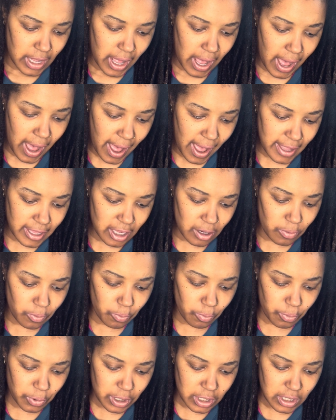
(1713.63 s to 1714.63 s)
I
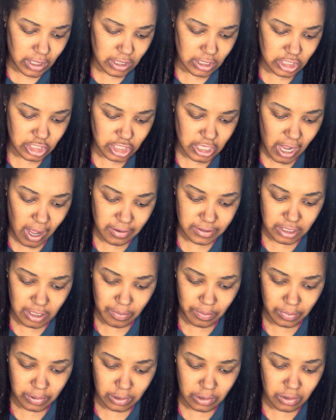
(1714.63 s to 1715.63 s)
am ring shouts
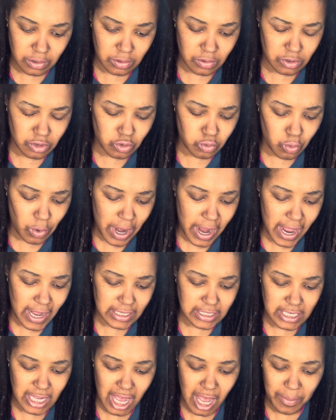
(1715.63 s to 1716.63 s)
and blues,
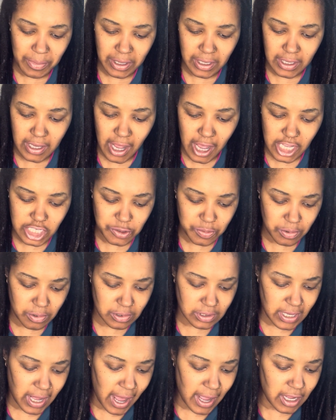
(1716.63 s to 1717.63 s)
ragtime and
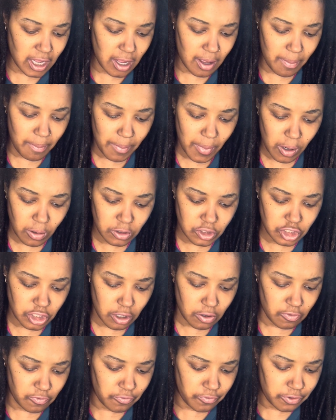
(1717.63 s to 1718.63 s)
gospels. I am
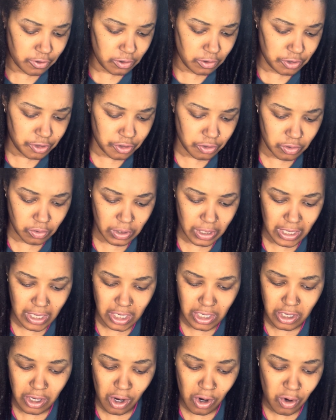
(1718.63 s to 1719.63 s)
mojo, voodoo,
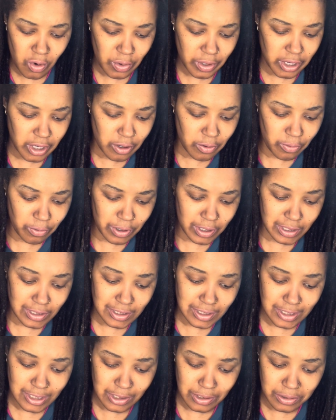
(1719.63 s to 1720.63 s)
and gold earrings
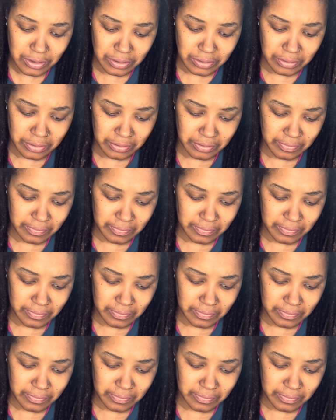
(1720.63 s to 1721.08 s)
too.